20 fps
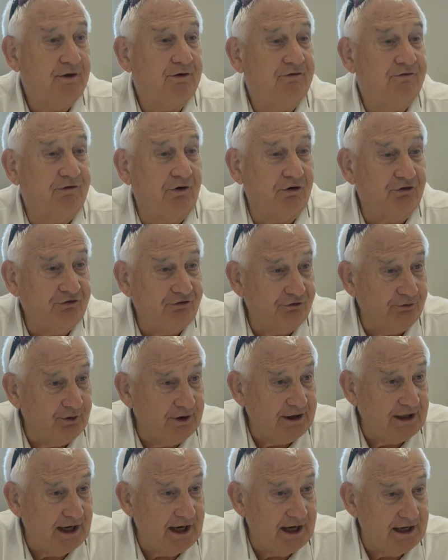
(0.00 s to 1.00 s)
first
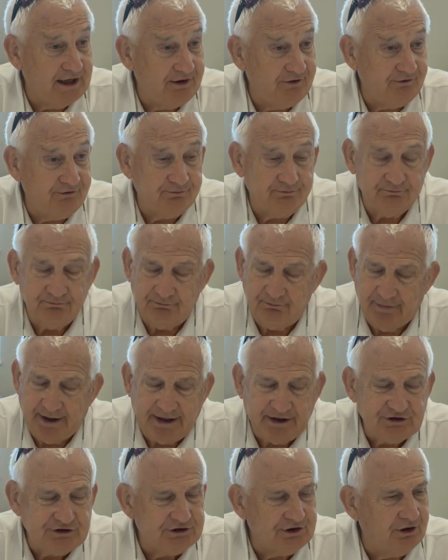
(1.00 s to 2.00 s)
three days,
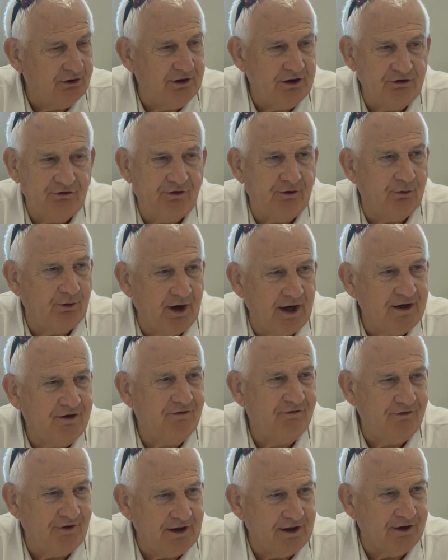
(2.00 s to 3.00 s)
make sure it's the right
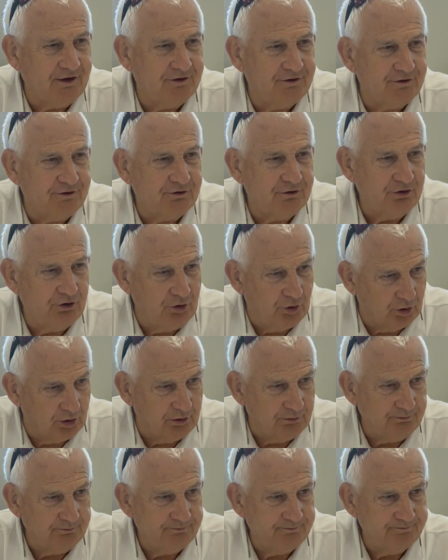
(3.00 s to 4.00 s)
vehicle.
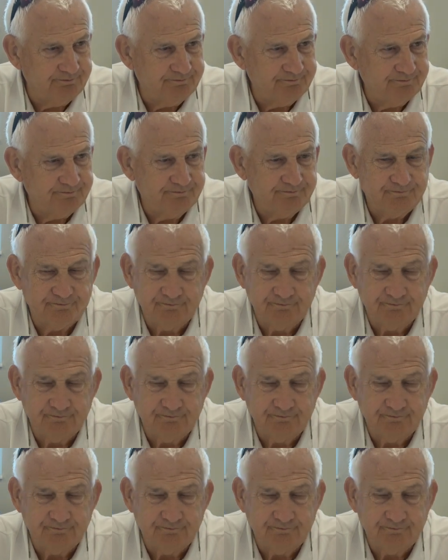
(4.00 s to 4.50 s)
Cool? Mm